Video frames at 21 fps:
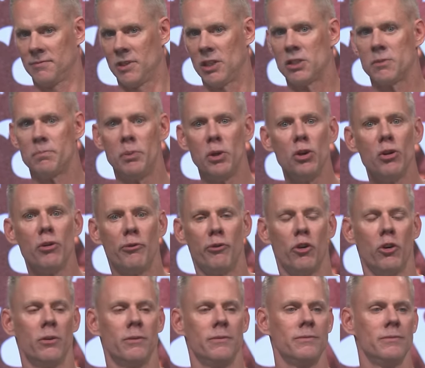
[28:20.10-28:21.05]
It's
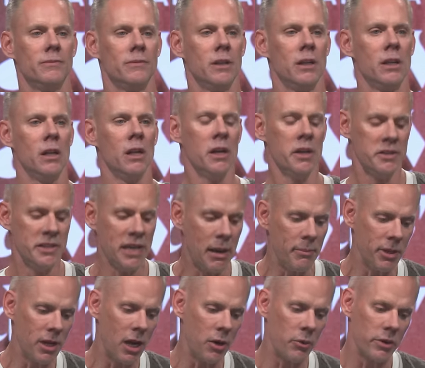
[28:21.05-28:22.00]
beautiful.
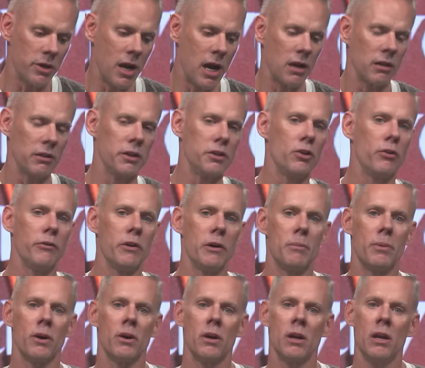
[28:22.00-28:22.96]
Tammy and I were in Ireland
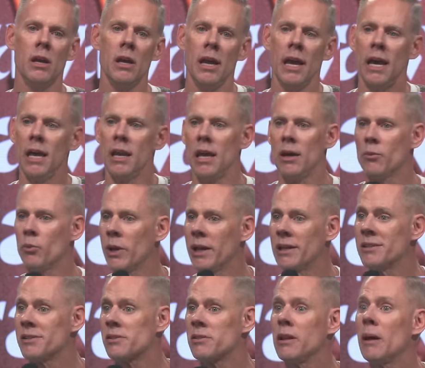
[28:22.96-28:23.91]
November, and, and we
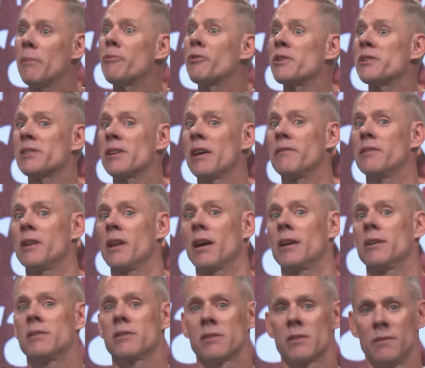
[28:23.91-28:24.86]
hadn't slept for seven
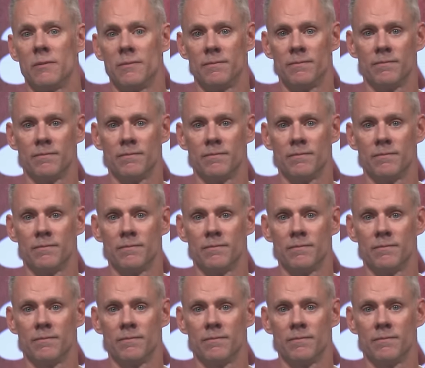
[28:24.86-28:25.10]
nights.